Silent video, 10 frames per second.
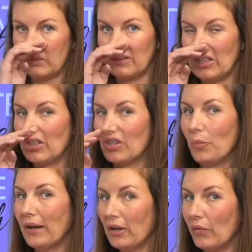you can go
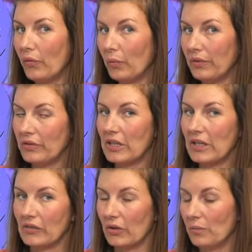back over with your
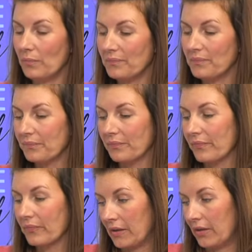gesso
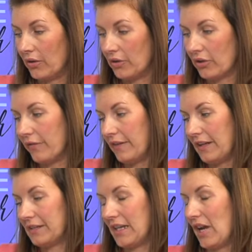or your
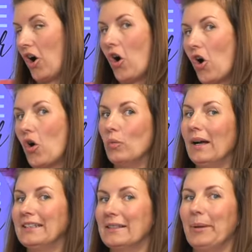confetti or
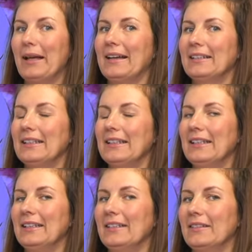white sparkly
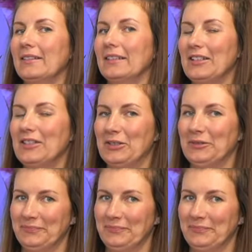glitter.